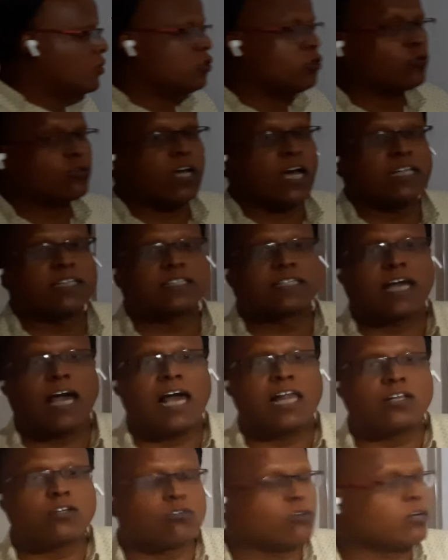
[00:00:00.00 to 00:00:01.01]
you can
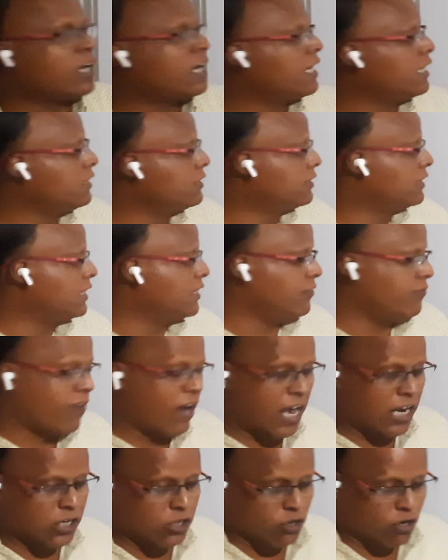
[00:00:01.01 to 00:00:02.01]
calculate the
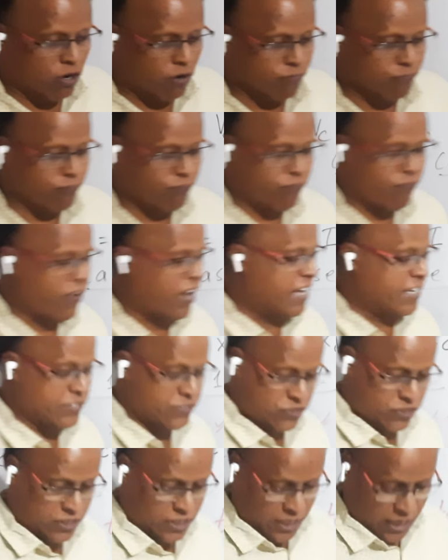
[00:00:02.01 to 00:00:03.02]
value of
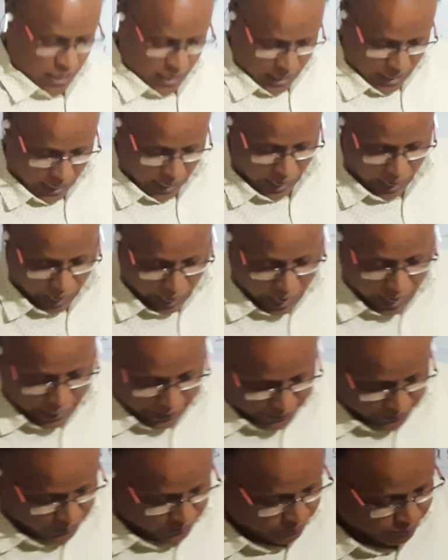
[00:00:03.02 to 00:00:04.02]
phase,
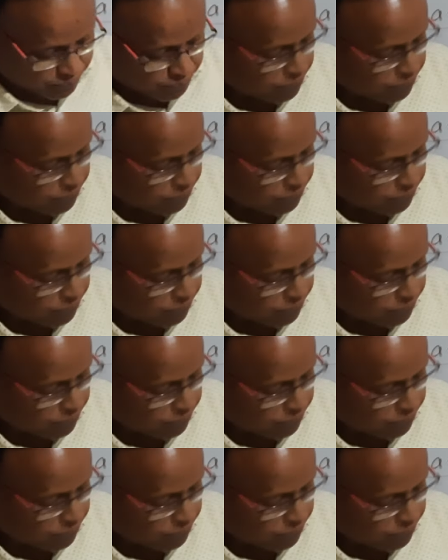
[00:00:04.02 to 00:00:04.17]
and